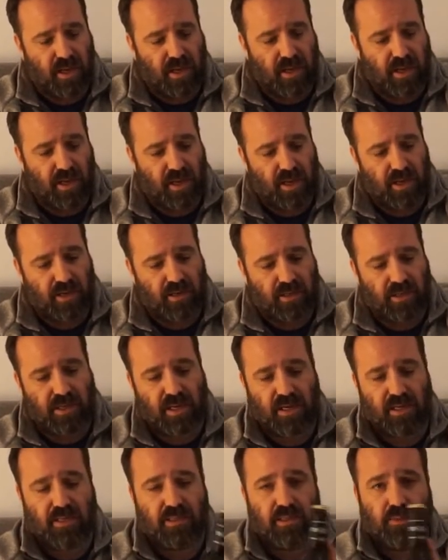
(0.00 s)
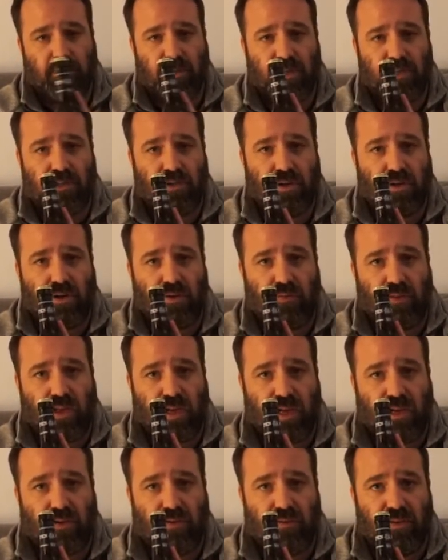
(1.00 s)
and it has a picture of the
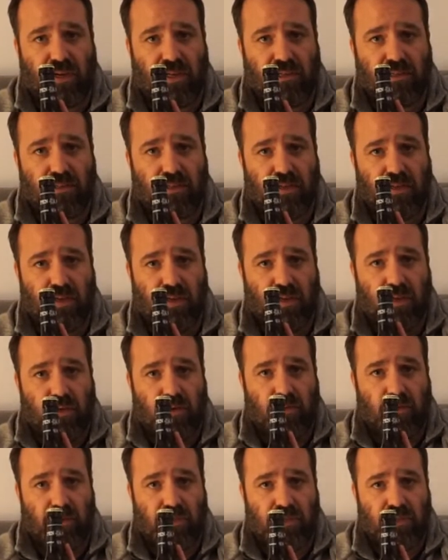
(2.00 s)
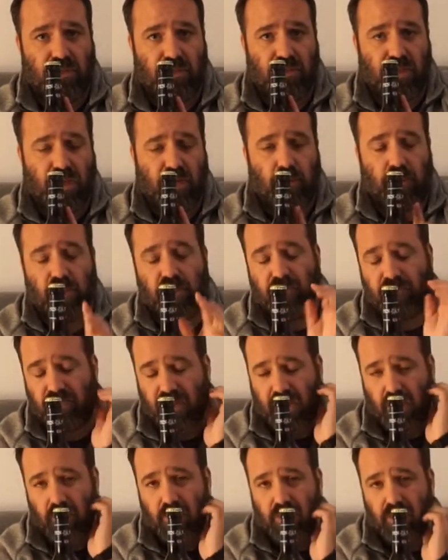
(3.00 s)
Edelweiss, which is an Alpen
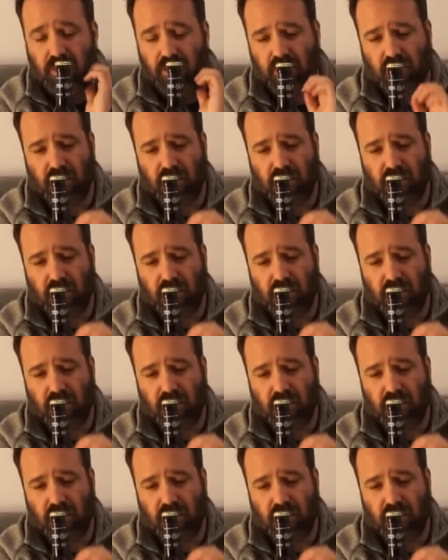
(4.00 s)
flower.